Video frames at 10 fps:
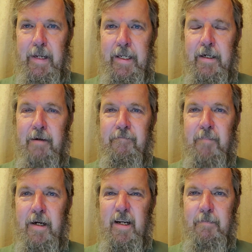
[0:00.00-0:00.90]
Making enough
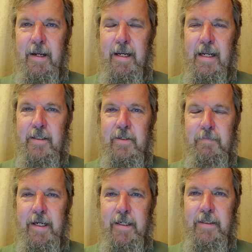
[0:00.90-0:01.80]
money to make ends
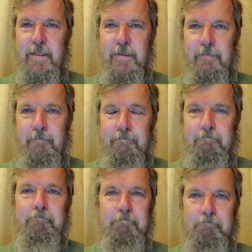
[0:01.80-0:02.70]
meet?
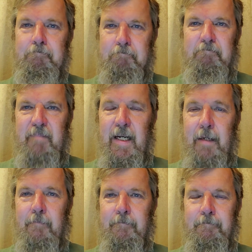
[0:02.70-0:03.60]
Yeah.
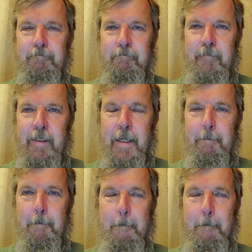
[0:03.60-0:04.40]
Okay.